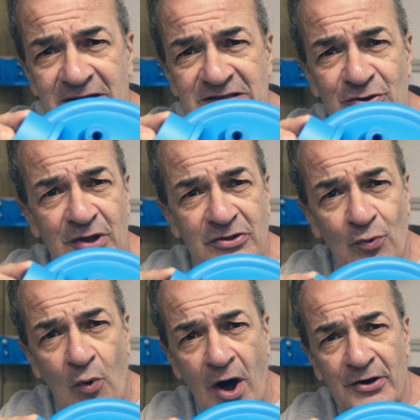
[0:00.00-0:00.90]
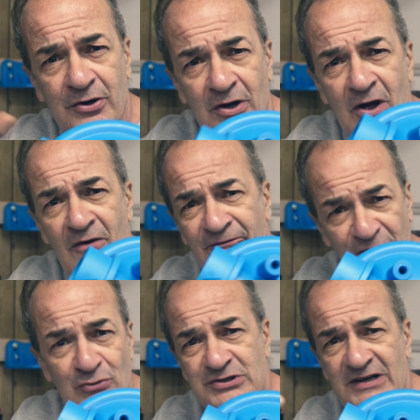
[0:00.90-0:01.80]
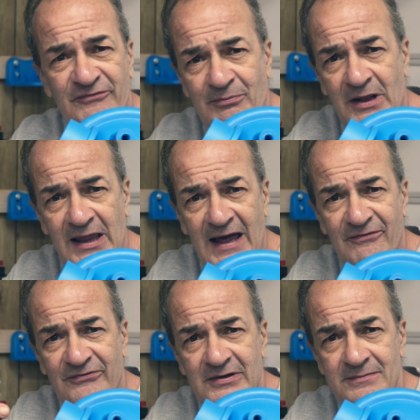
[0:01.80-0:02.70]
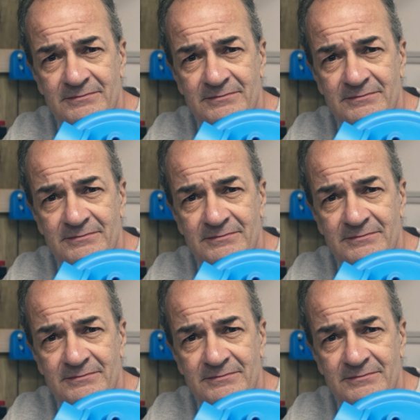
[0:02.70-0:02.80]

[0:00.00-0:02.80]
this so that the water flows in from the left.